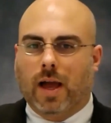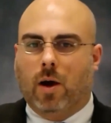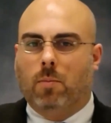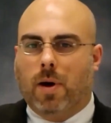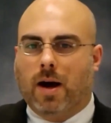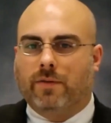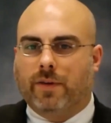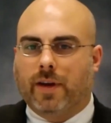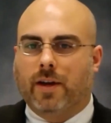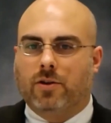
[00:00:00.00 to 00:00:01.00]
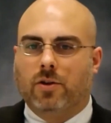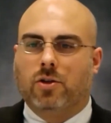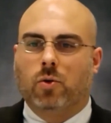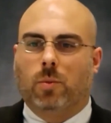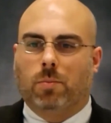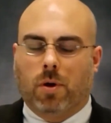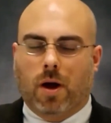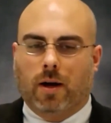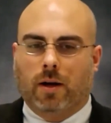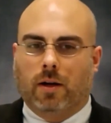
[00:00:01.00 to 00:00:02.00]
allow modifications to a
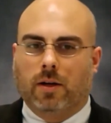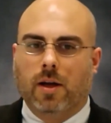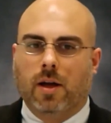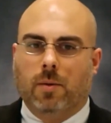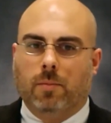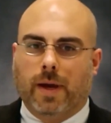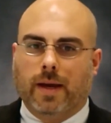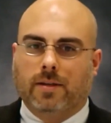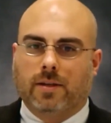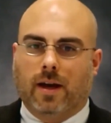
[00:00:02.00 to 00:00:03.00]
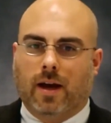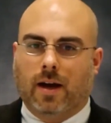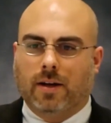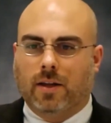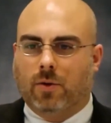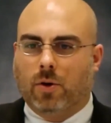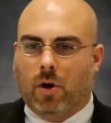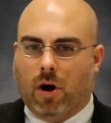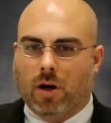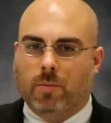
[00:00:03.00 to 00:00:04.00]
product based on either an
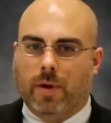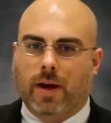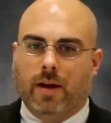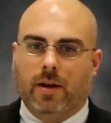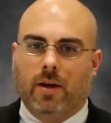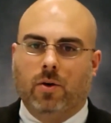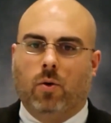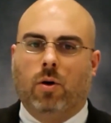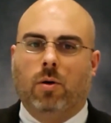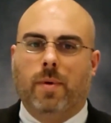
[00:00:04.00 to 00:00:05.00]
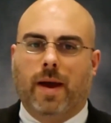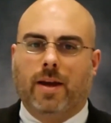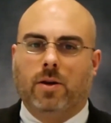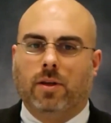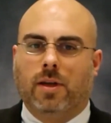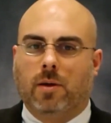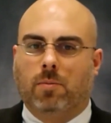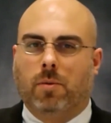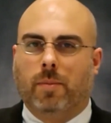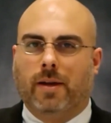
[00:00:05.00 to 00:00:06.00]
automated or a manually
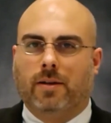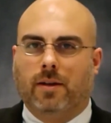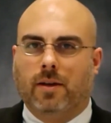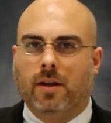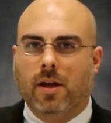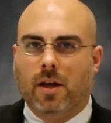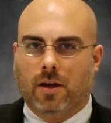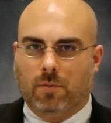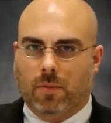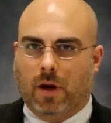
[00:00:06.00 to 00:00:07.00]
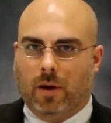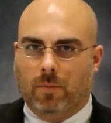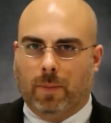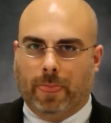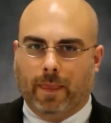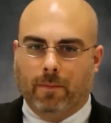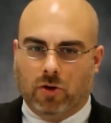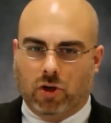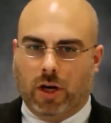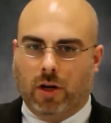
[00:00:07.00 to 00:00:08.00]
implemented
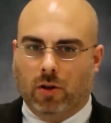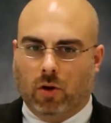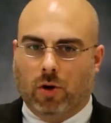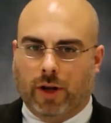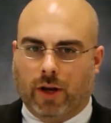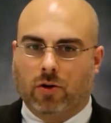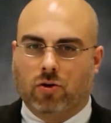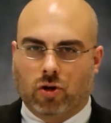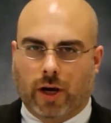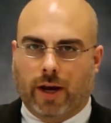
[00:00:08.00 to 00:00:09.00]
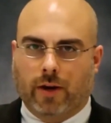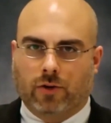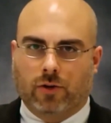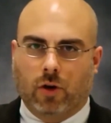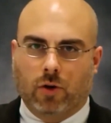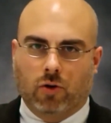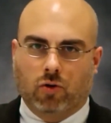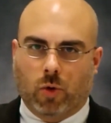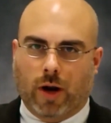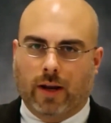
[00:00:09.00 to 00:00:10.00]
machine learning change. So you're
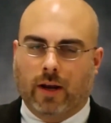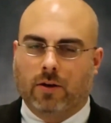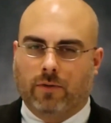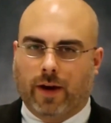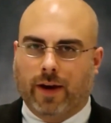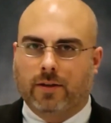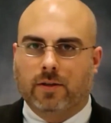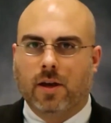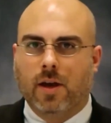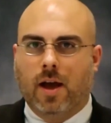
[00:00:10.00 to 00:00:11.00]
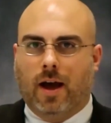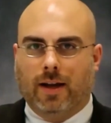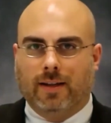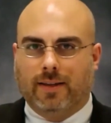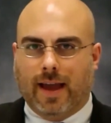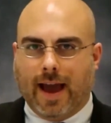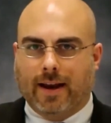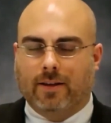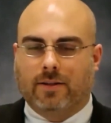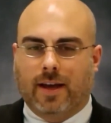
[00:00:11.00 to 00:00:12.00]
training a device on
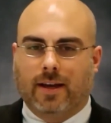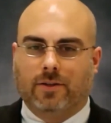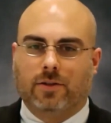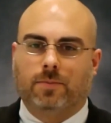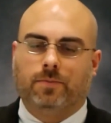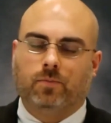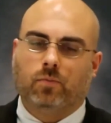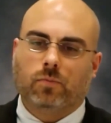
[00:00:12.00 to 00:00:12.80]
data sets